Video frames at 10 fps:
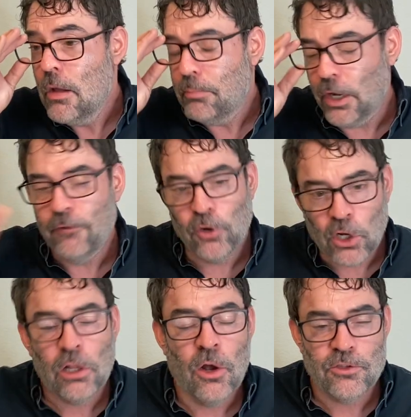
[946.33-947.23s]
But if you're
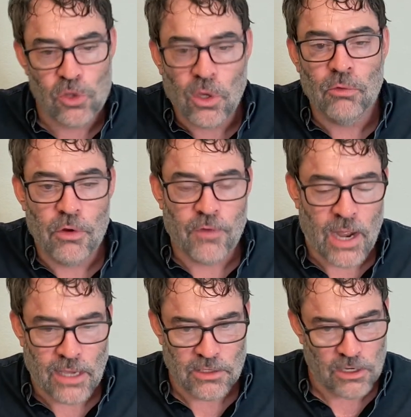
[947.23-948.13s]
close, you can
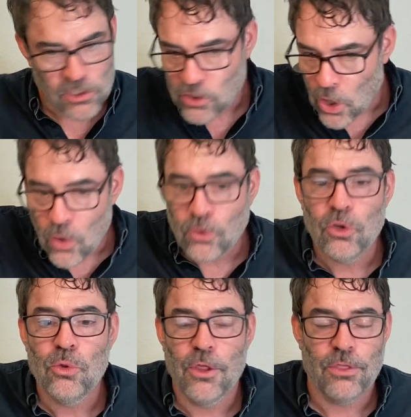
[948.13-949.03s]
revise it. Just go
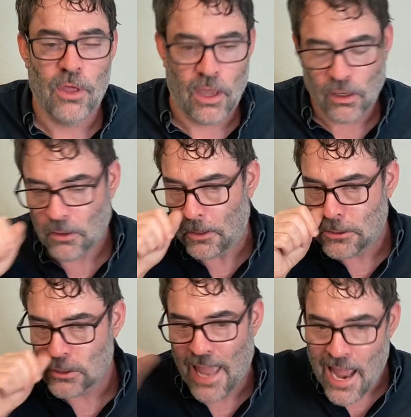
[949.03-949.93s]
do the thing.
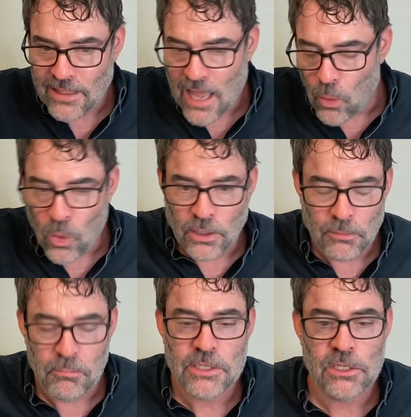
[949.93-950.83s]
Just add that
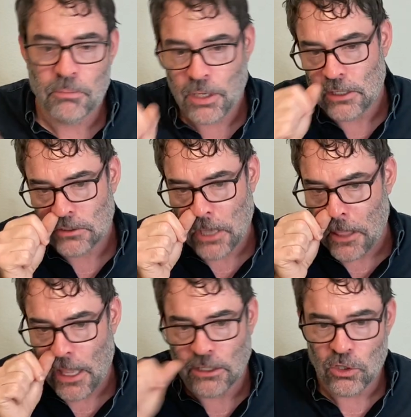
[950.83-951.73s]
one missing piece,
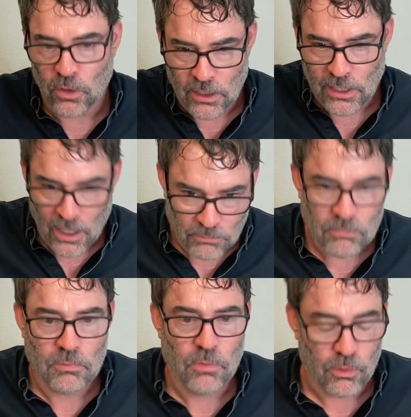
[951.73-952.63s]
and then you can
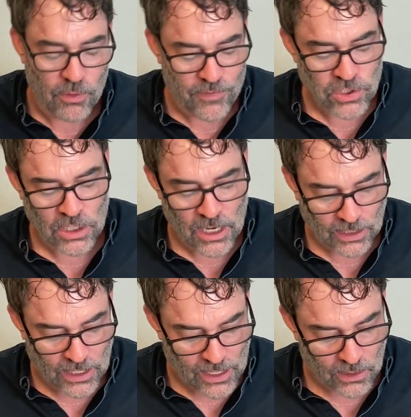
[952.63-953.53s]
get the revision
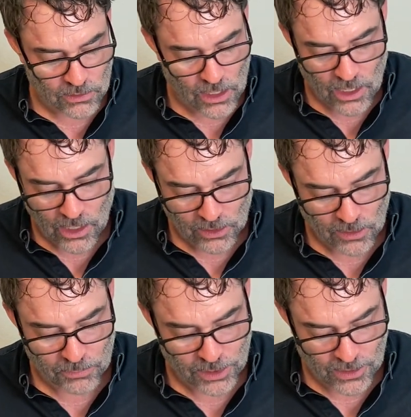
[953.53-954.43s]
and get it
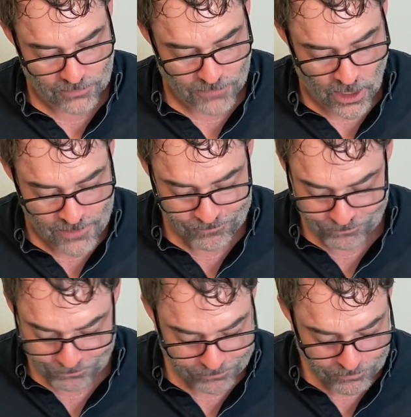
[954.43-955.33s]
completed. All right?
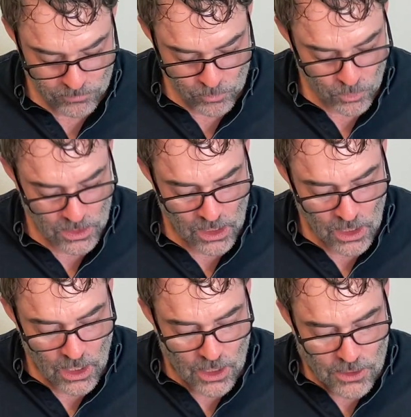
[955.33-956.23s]

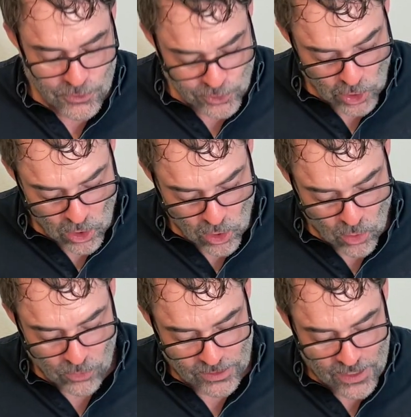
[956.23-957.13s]

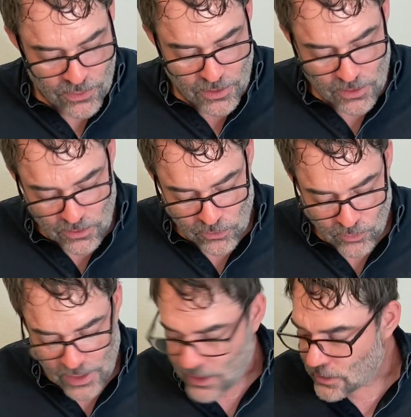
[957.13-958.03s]
So in the
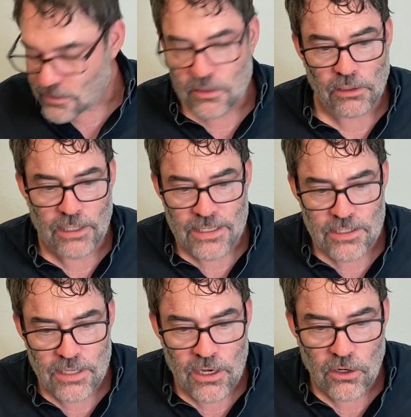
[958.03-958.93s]
readings
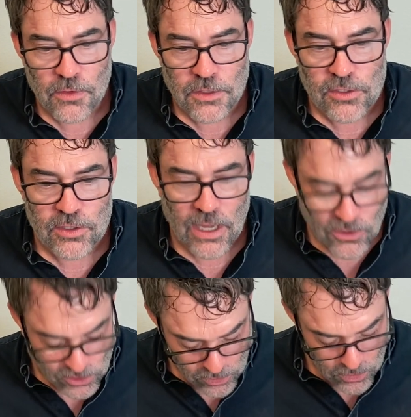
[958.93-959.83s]
list here in the
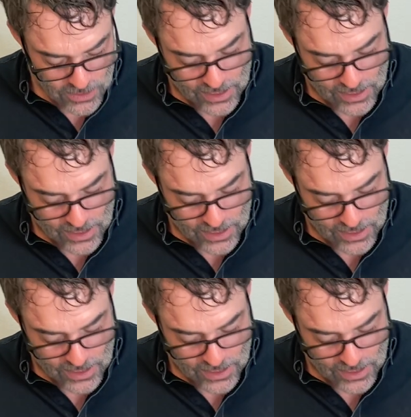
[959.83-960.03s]
schedule,